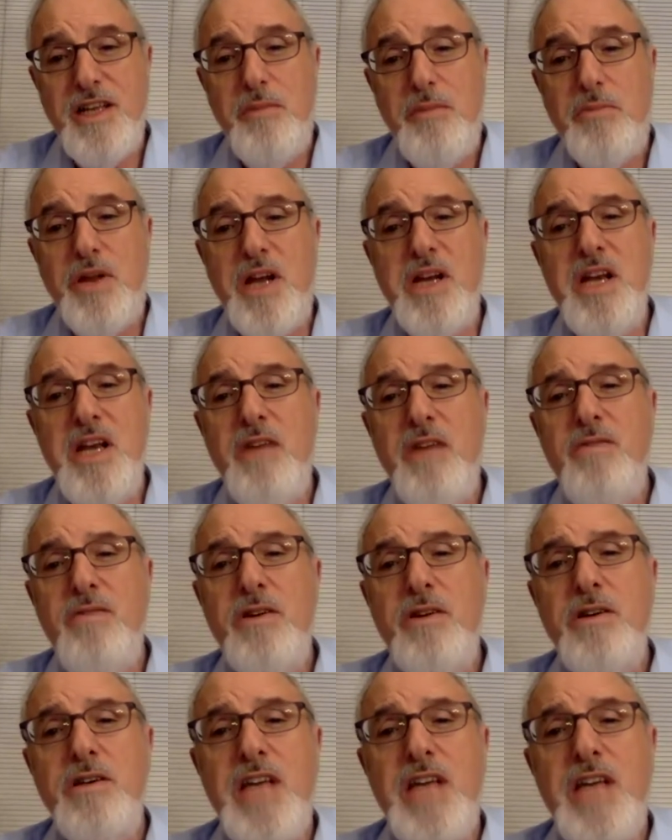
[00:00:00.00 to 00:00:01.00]
but I
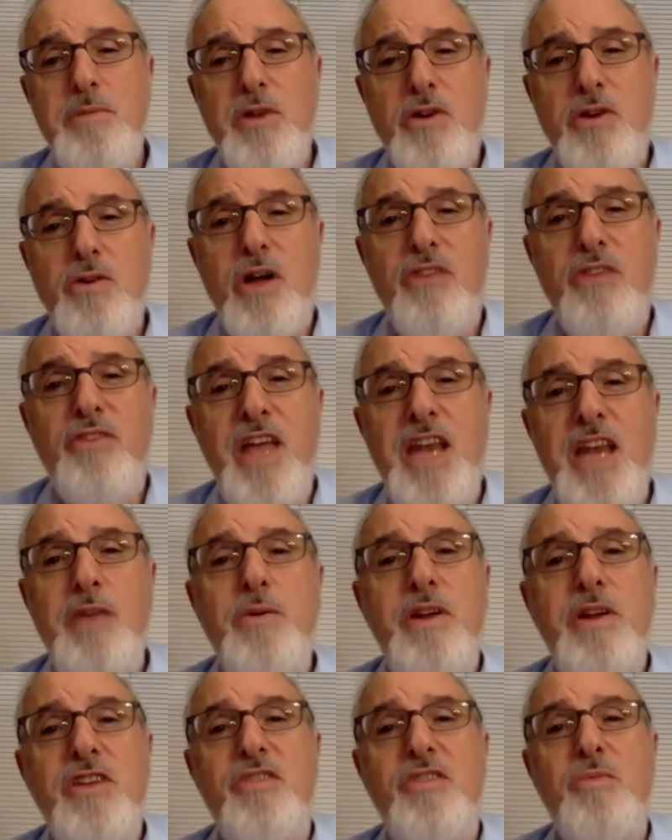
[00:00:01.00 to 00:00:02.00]
never came across
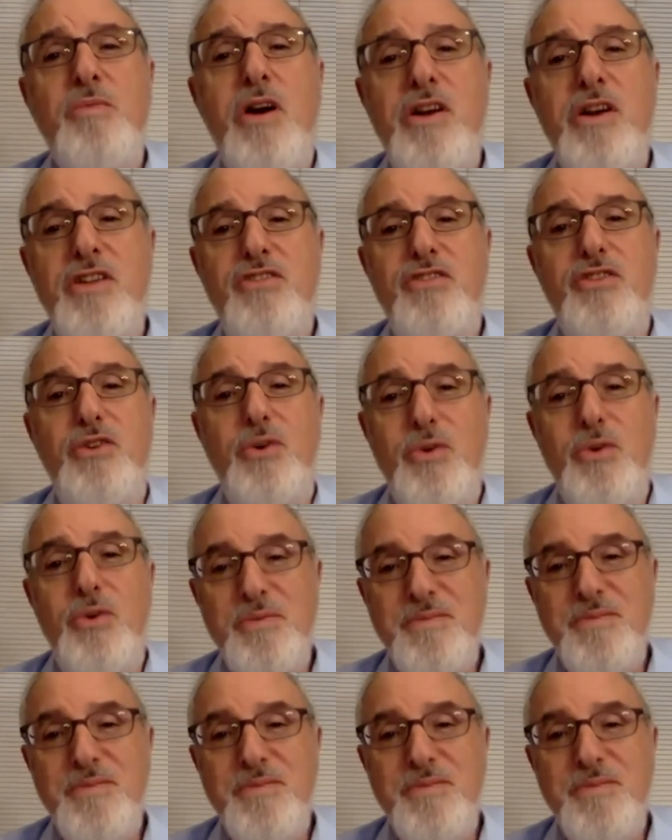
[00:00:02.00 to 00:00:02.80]
anyone as smart as you.